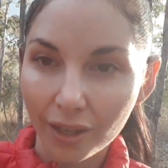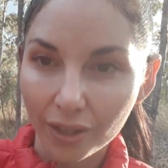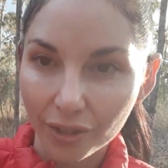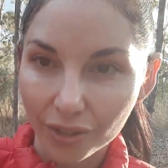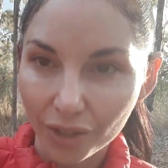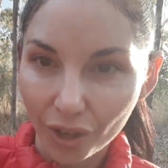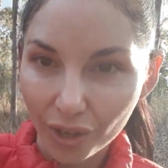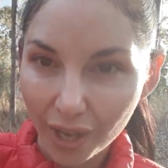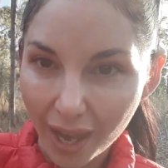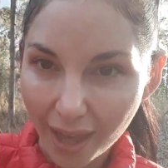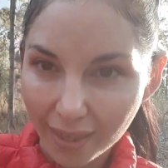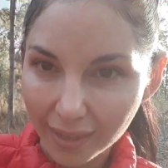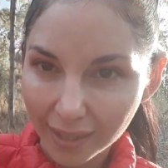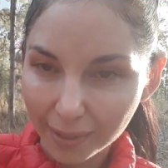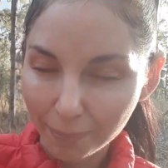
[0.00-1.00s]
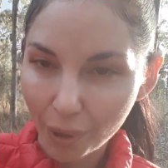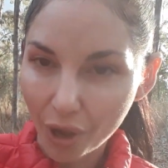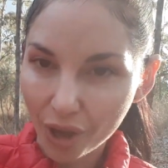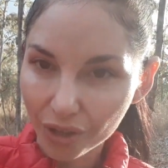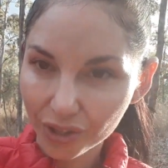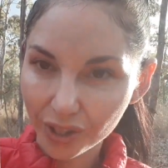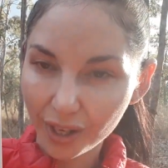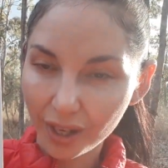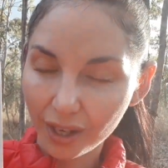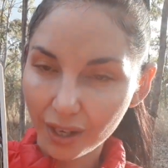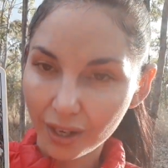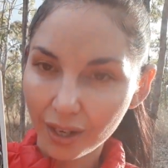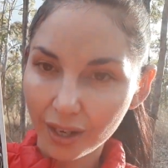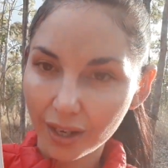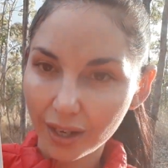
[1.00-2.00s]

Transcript: So yeah, this person